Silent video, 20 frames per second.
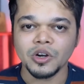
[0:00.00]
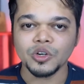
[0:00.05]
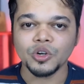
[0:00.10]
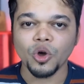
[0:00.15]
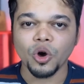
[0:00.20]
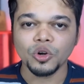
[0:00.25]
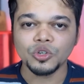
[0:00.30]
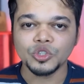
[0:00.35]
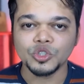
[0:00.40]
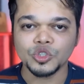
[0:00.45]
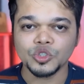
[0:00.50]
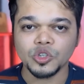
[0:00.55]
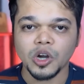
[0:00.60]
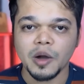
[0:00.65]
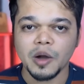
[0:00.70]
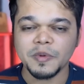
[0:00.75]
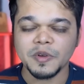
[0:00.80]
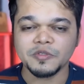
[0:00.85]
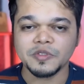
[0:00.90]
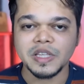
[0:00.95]
Don't
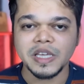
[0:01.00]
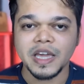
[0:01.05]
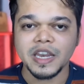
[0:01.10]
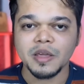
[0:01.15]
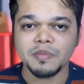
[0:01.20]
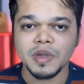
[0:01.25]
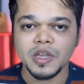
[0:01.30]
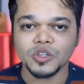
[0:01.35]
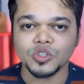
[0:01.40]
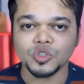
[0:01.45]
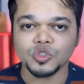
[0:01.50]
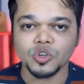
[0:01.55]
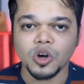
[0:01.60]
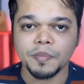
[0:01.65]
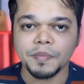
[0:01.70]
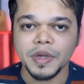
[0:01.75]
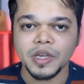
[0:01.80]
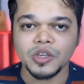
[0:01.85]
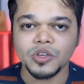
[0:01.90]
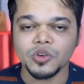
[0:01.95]
stop if the enemy is
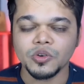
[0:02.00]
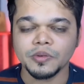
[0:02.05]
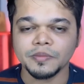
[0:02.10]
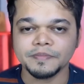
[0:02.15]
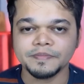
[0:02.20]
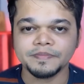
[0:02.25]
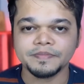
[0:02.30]
stopping you.